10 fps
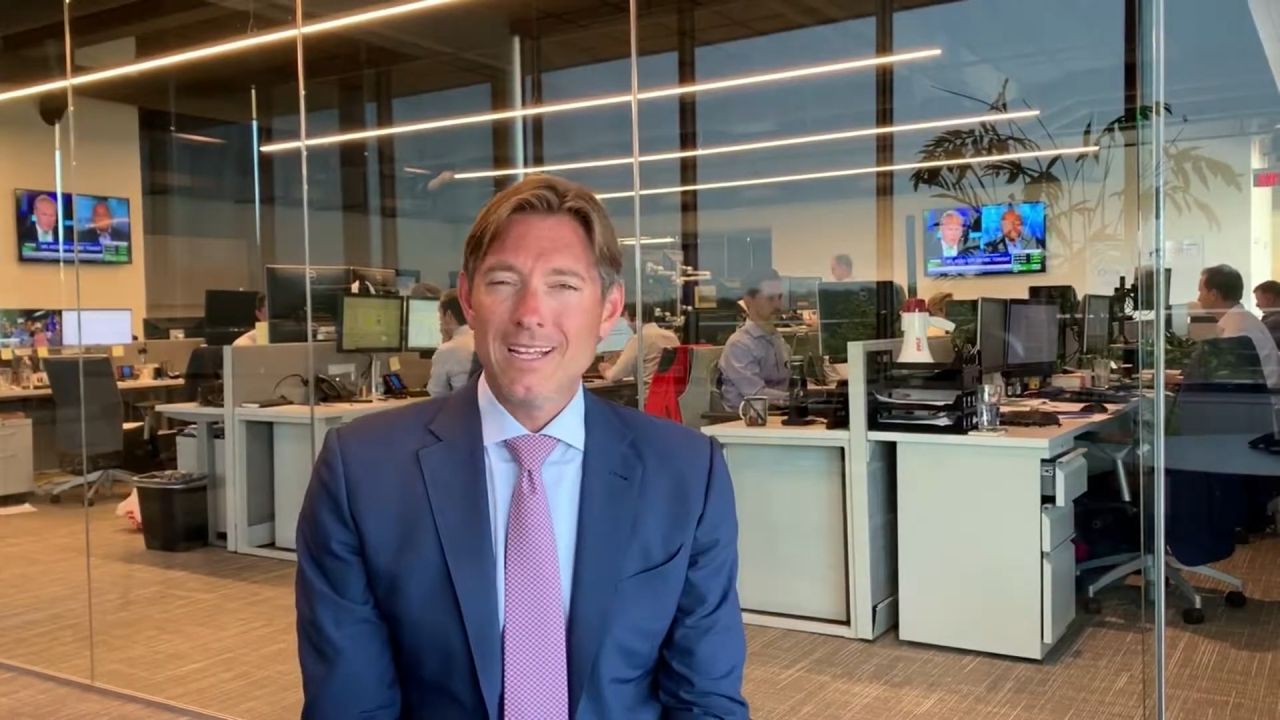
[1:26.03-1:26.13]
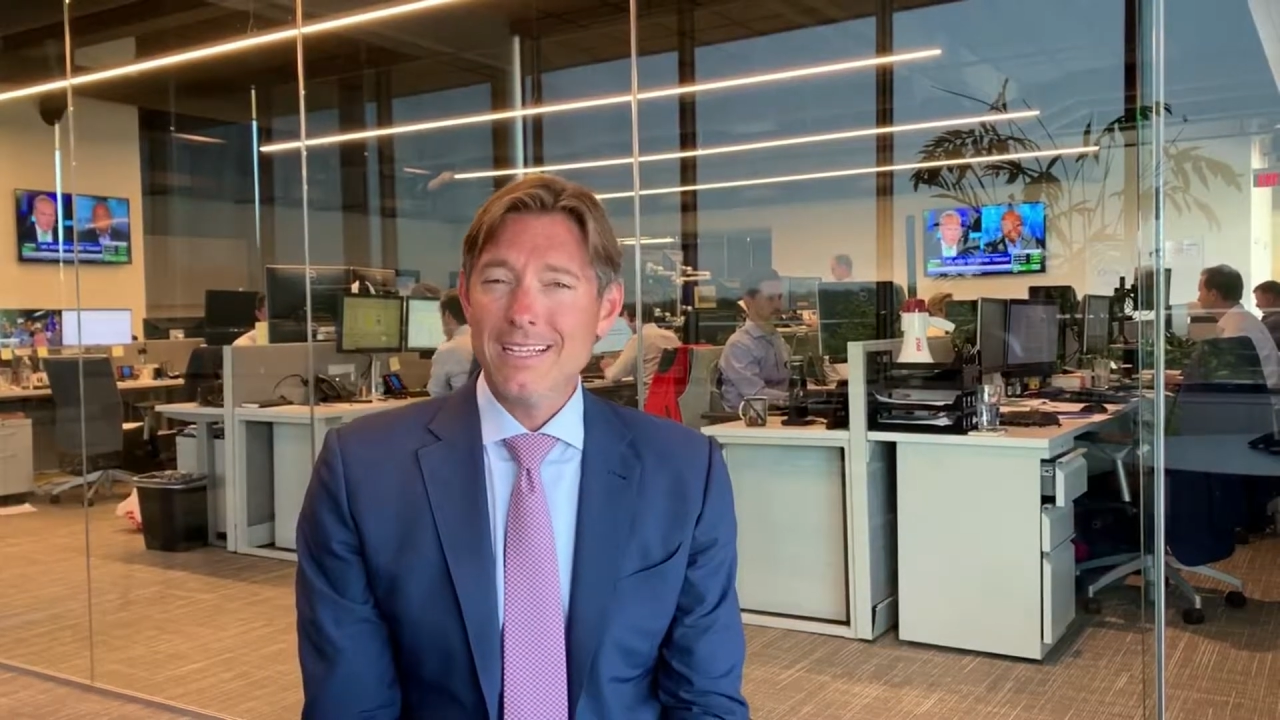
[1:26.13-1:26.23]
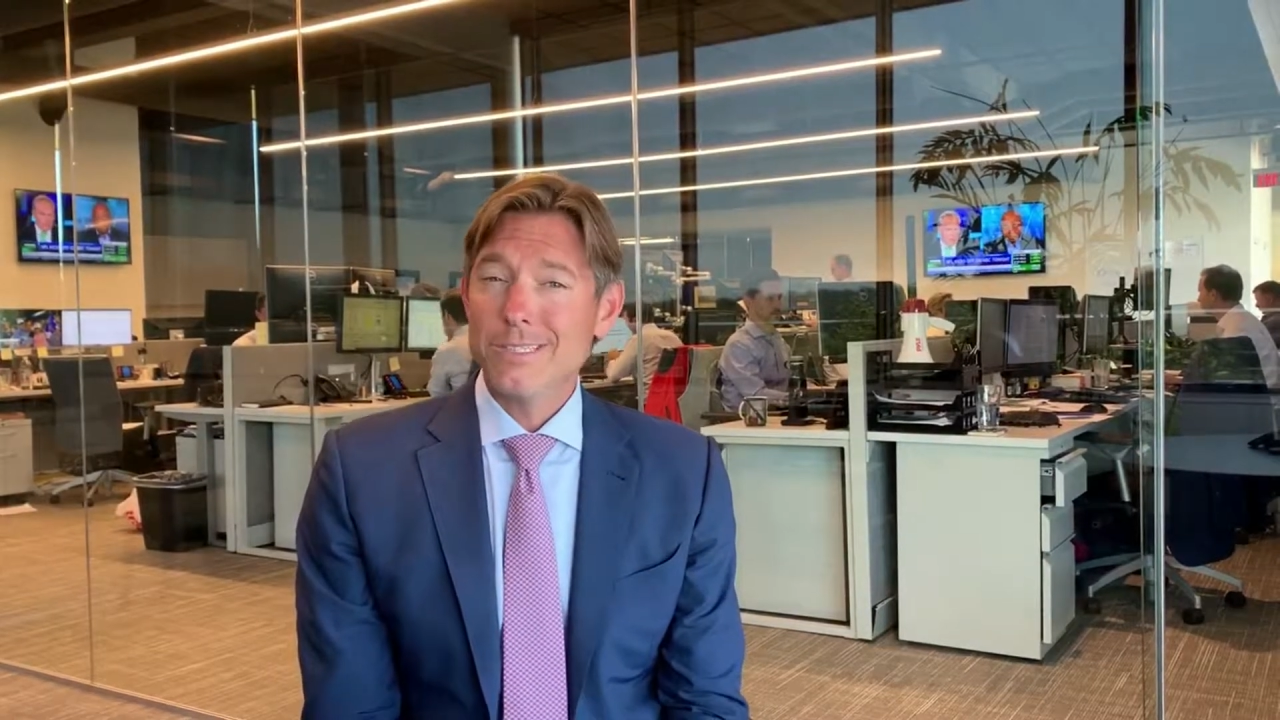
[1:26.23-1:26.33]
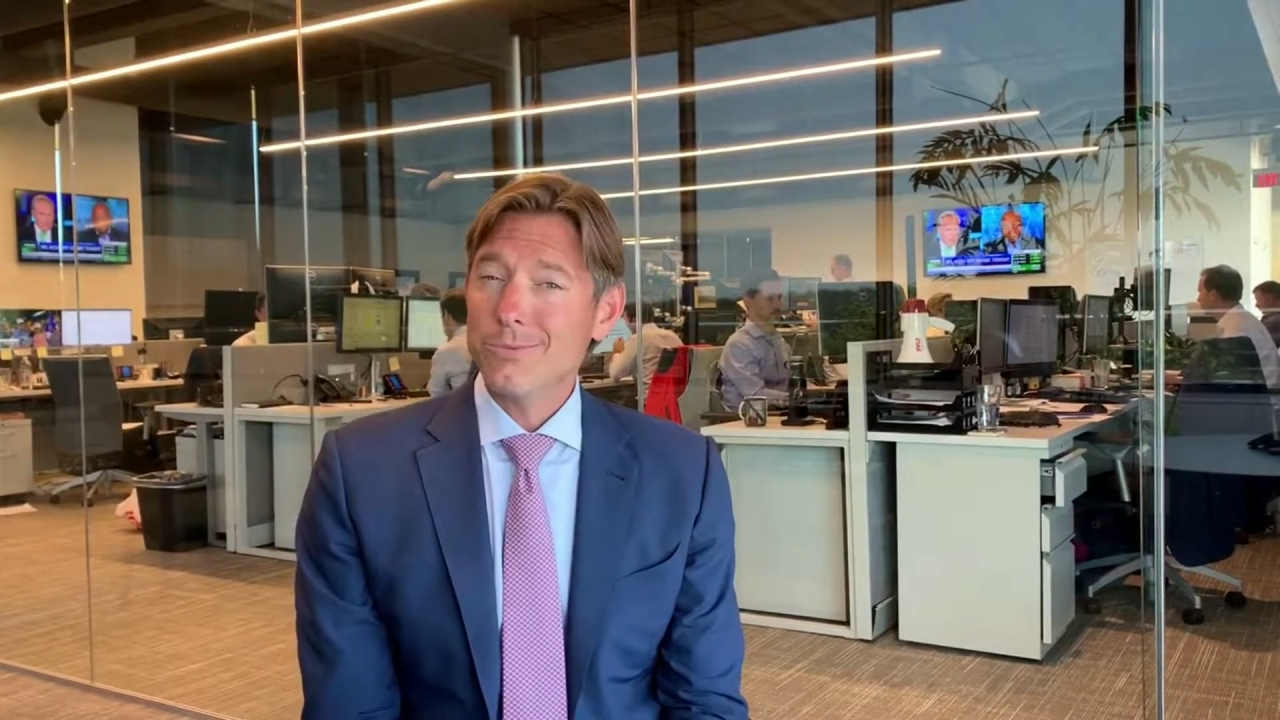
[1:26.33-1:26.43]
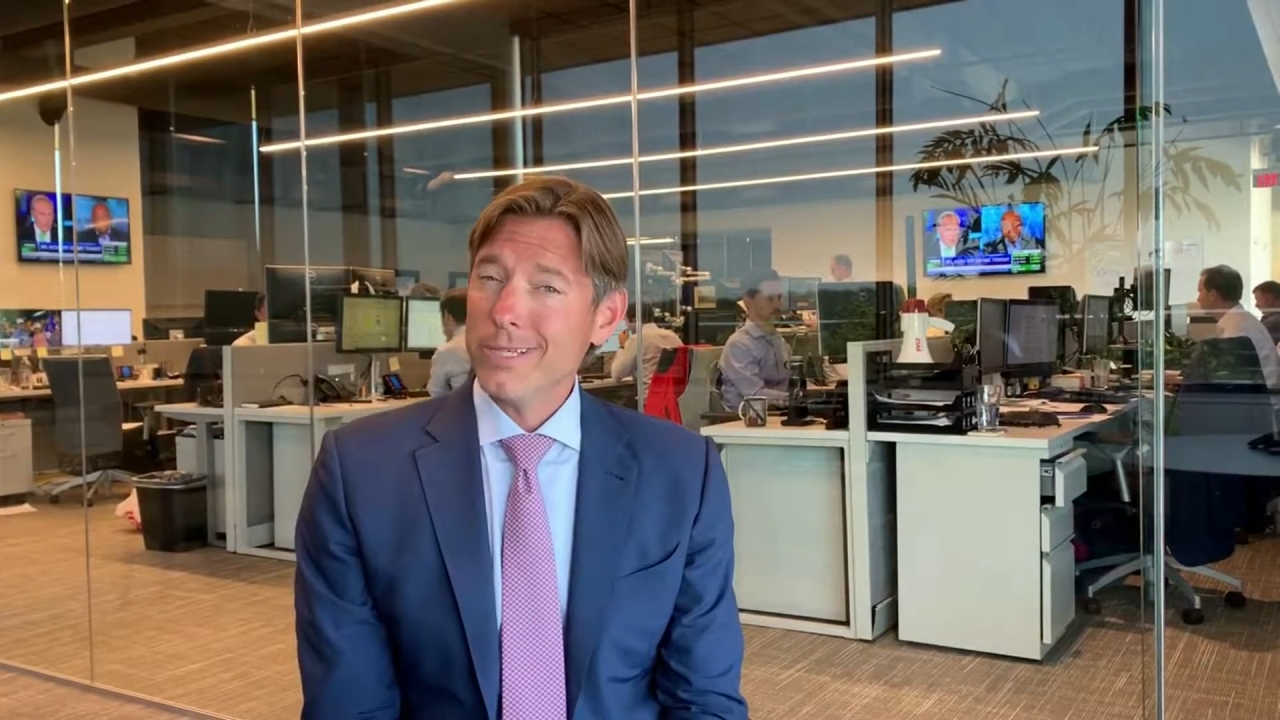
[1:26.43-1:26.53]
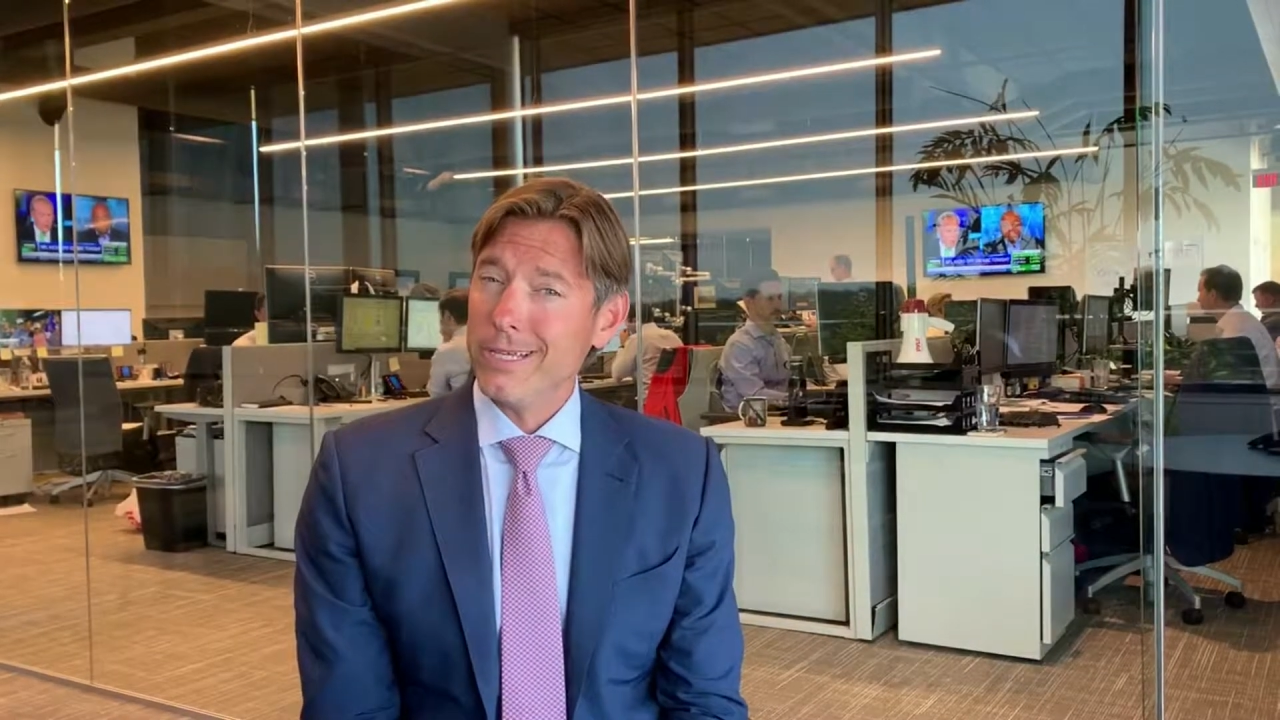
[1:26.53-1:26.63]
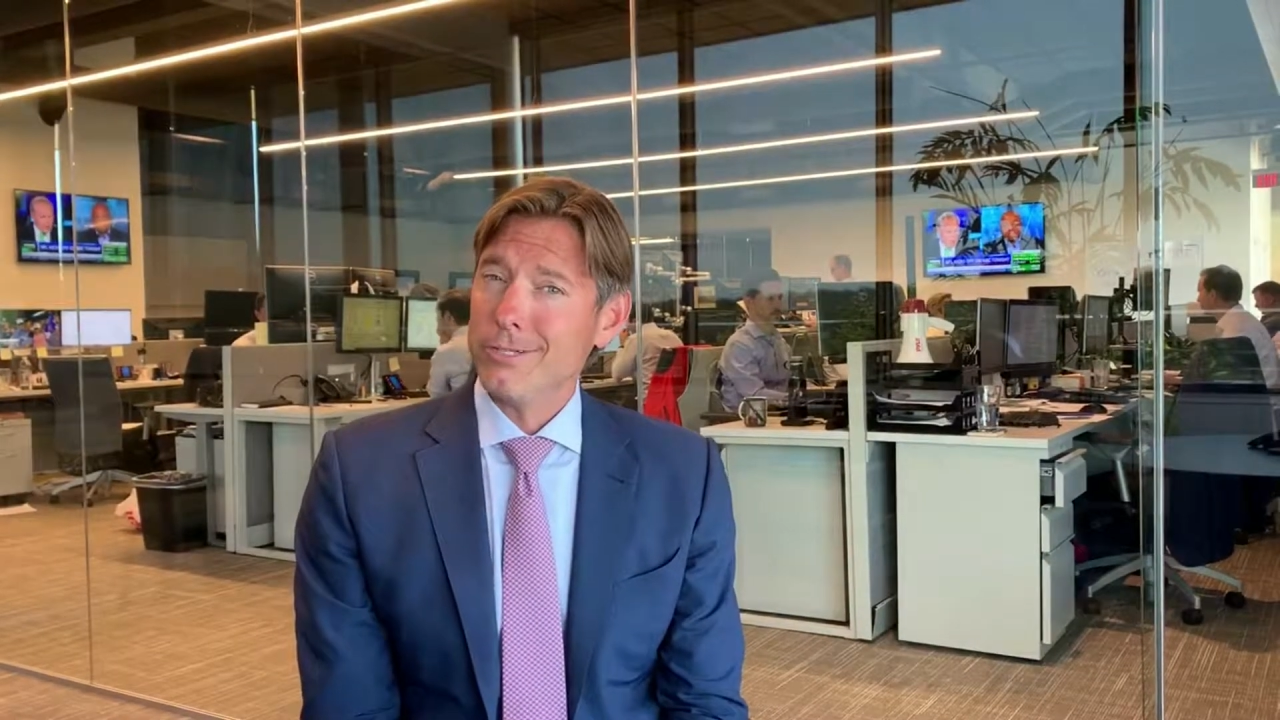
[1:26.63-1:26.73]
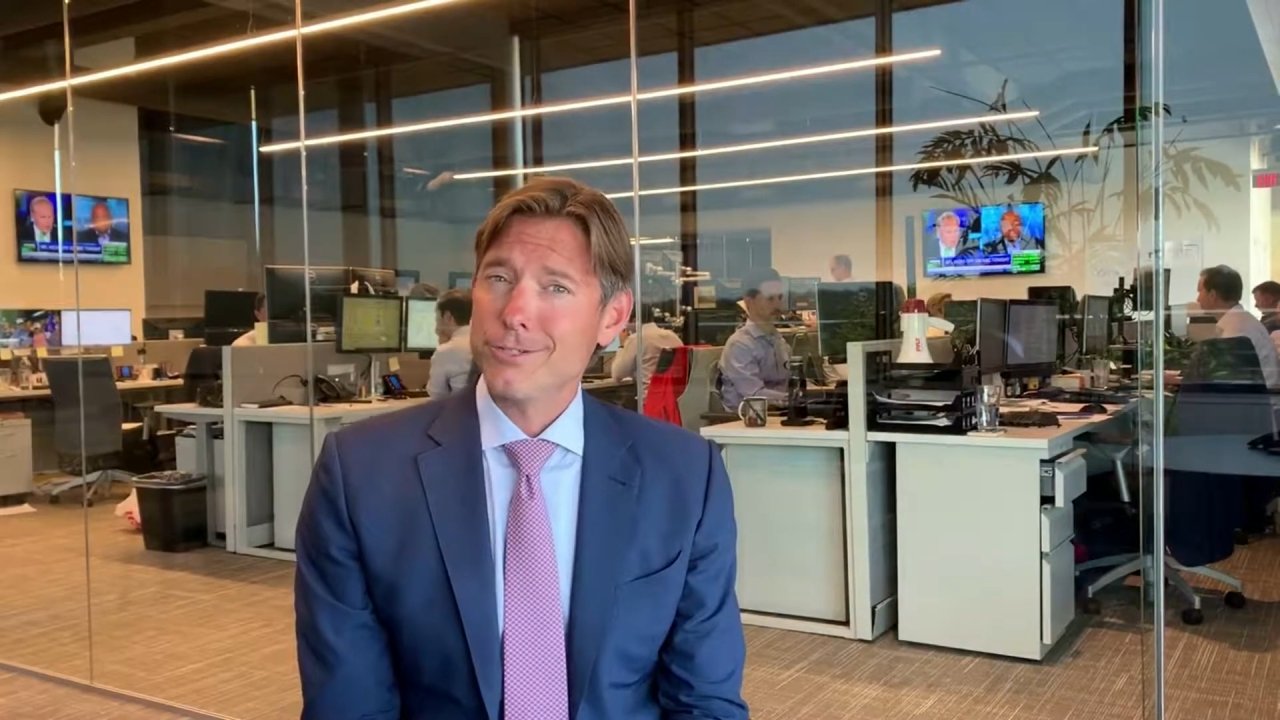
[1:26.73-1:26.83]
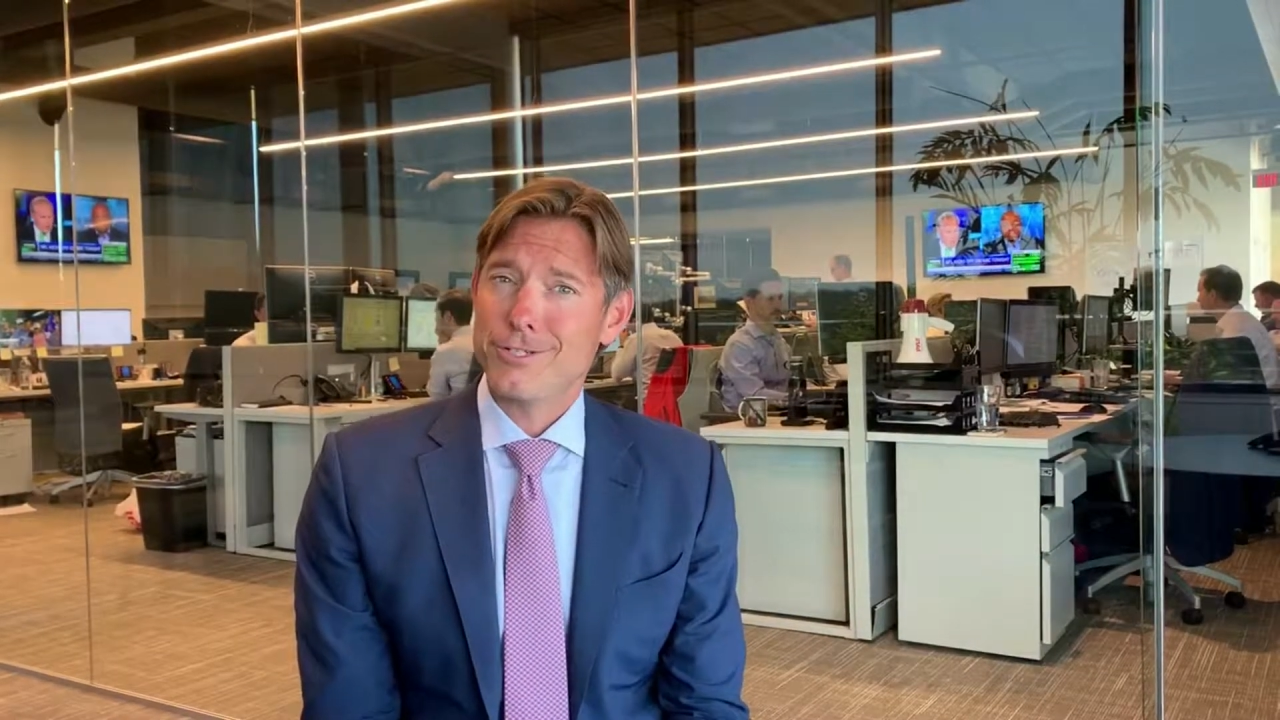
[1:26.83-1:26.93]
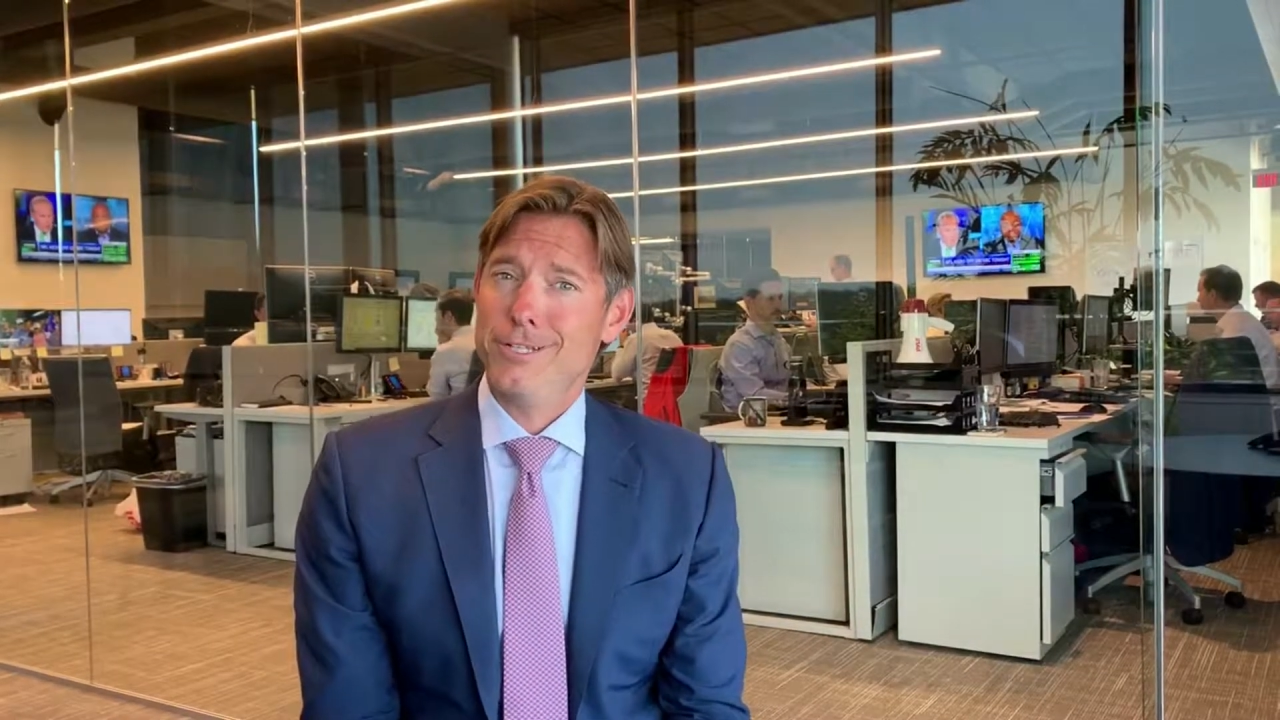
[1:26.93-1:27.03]
it's really
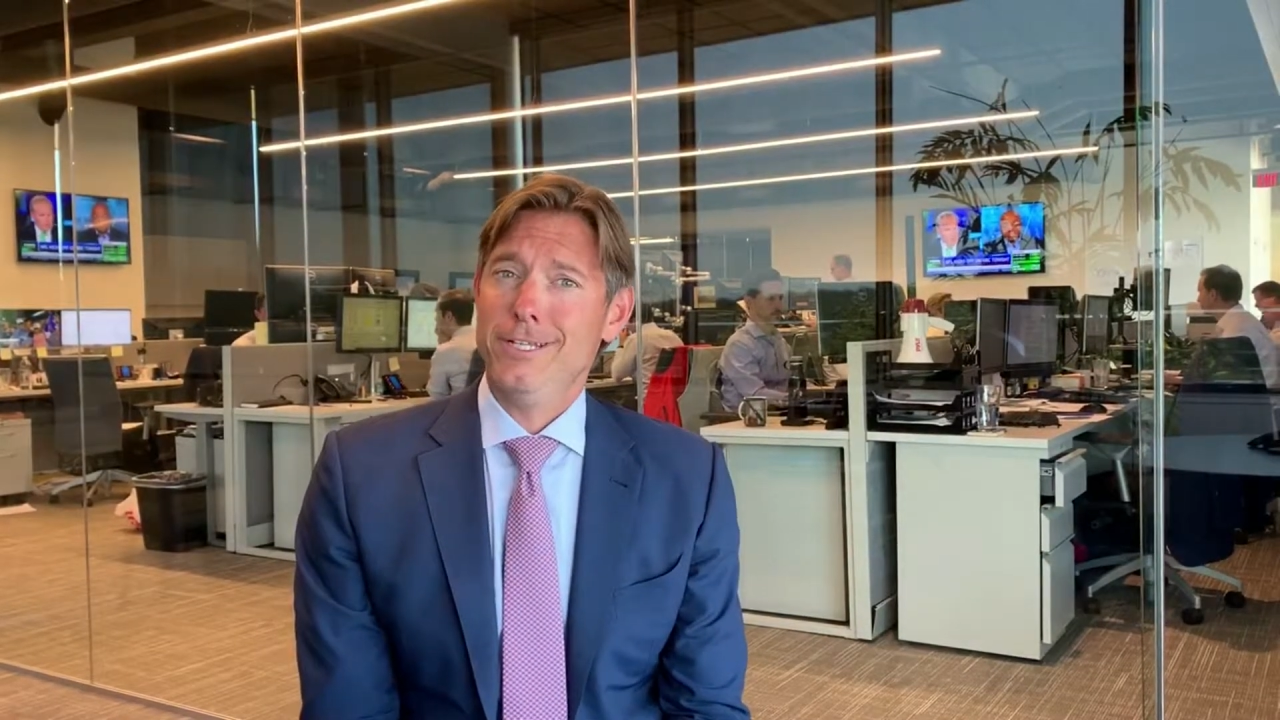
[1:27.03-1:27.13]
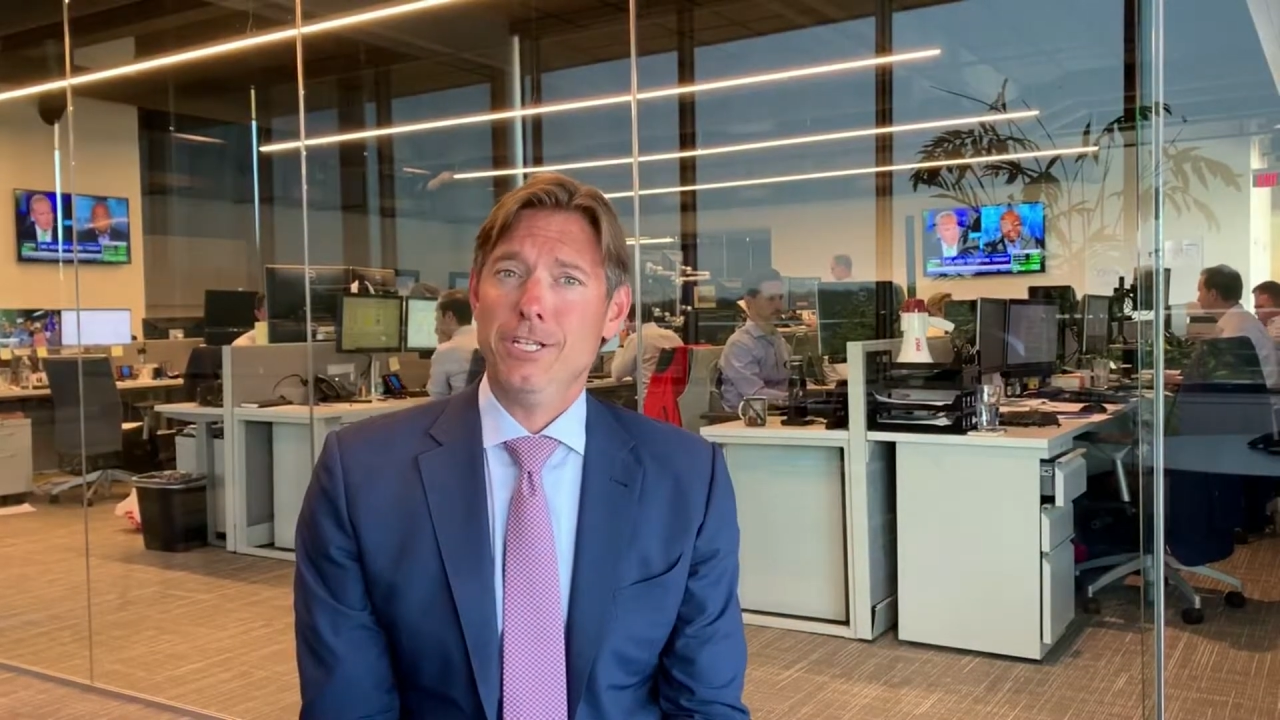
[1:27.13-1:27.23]
interesting